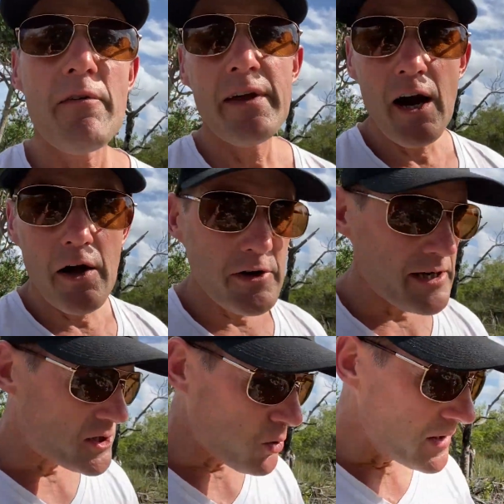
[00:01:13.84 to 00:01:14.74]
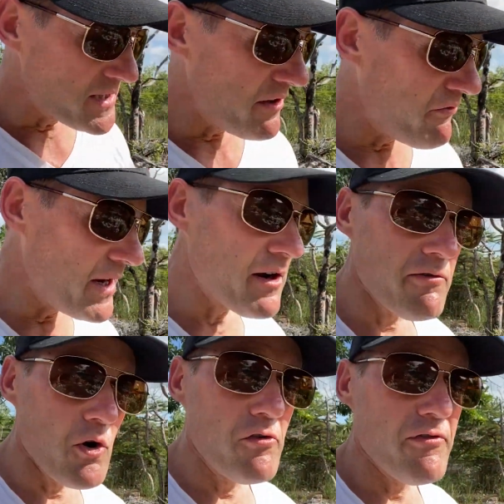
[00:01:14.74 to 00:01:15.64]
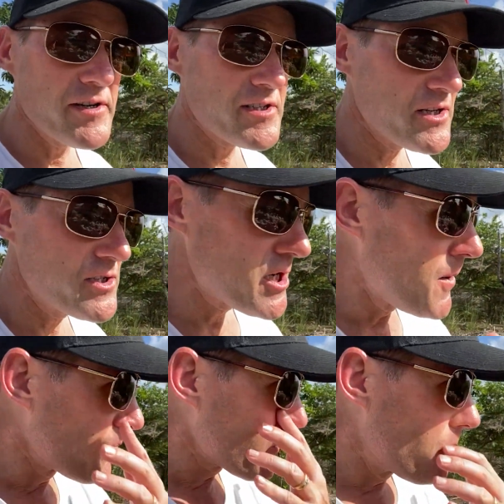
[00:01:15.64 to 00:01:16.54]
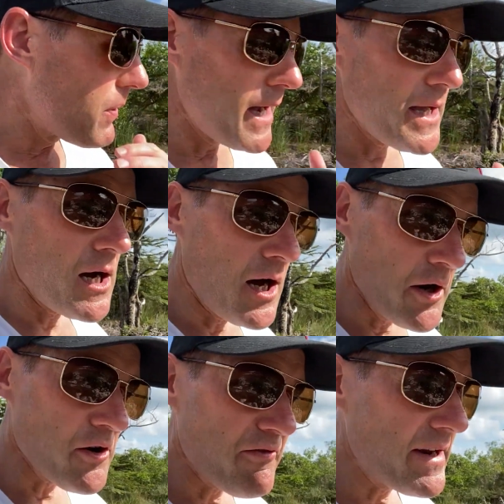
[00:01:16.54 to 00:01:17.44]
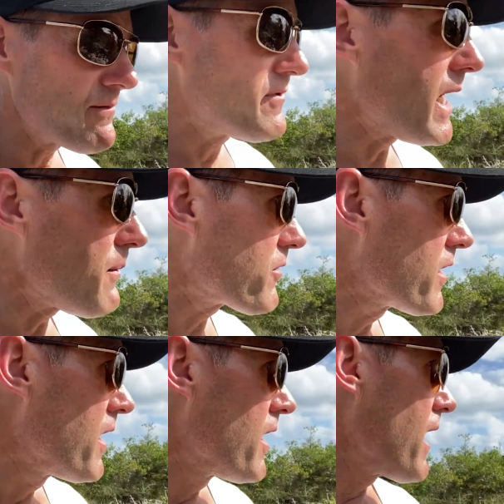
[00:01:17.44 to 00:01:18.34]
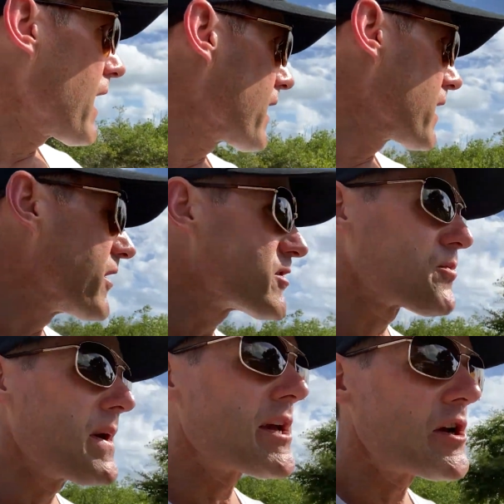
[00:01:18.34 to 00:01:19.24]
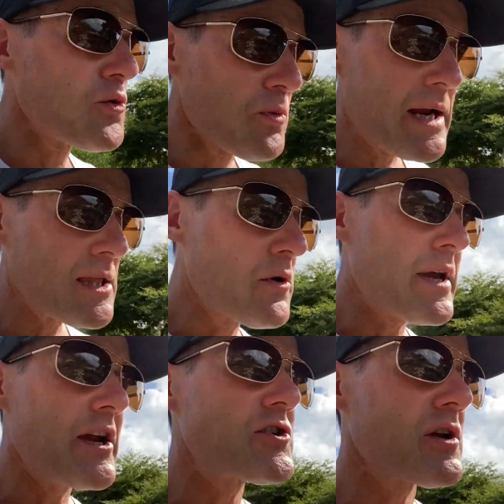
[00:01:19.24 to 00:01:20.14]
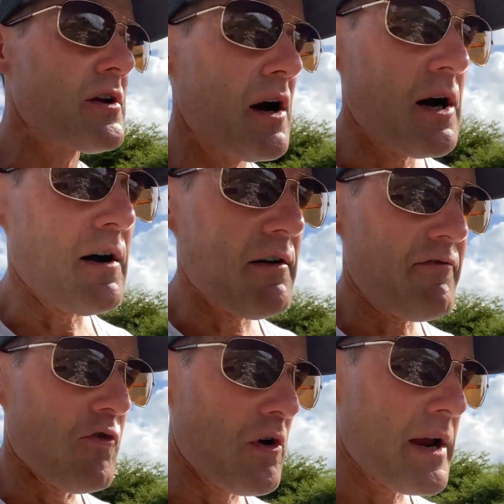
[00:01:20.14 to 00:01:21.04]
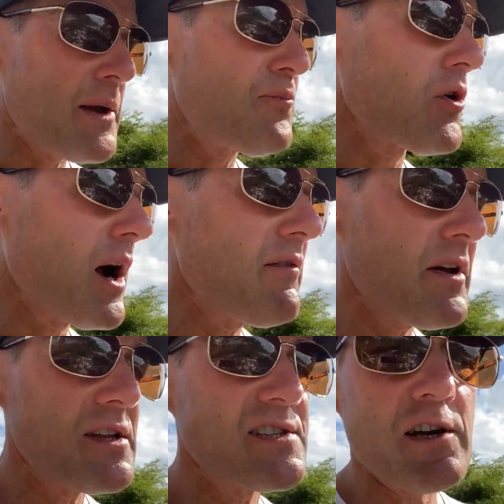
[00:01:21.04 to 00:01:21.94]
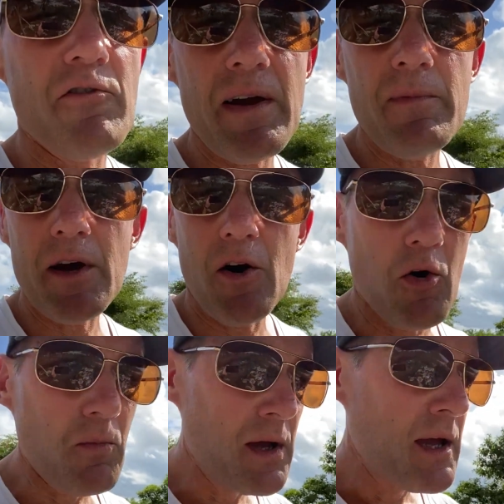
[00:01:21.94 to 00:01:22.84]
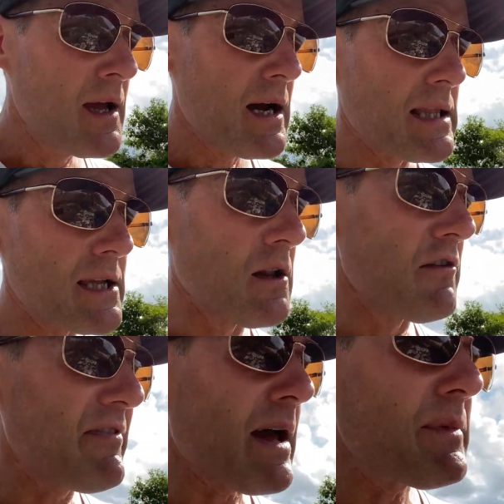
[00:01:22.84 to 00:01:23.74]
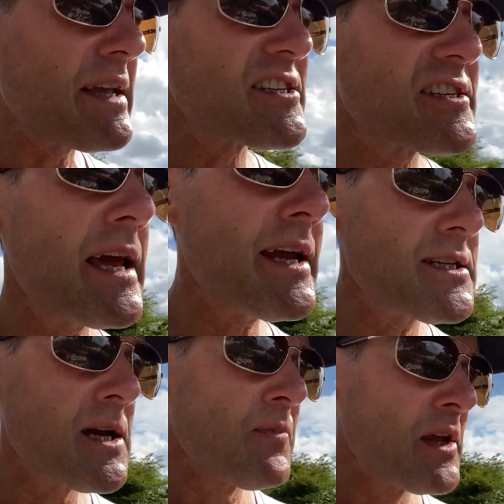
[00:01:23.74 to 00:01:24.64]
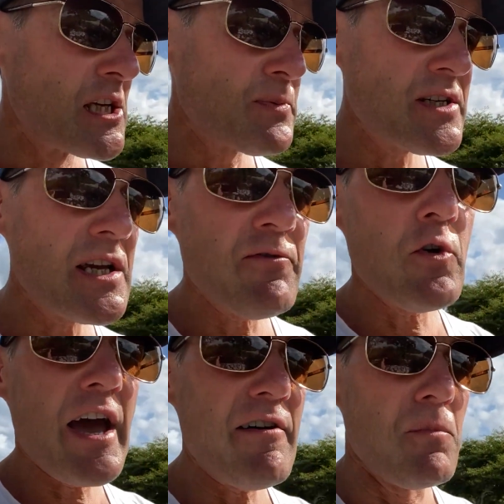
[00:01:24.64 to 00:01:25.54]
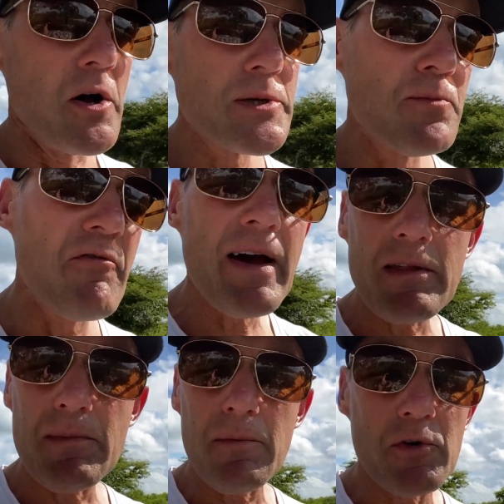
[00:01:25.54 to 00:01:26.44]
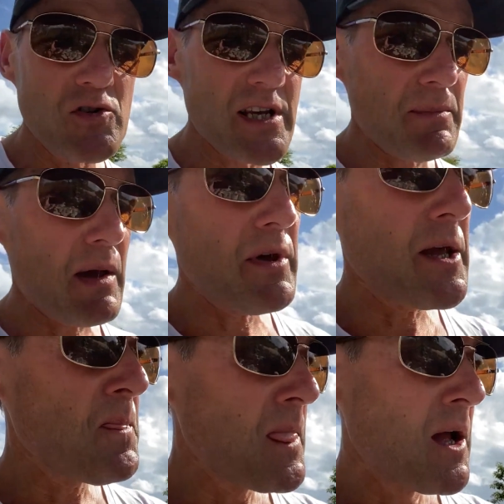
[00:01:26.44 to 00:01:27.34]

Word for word: have 120 feet of road frontage by 100 feet of depth. And this will make a great location for a private single family home, a little family estate, especially if you have multiple family members, like maybe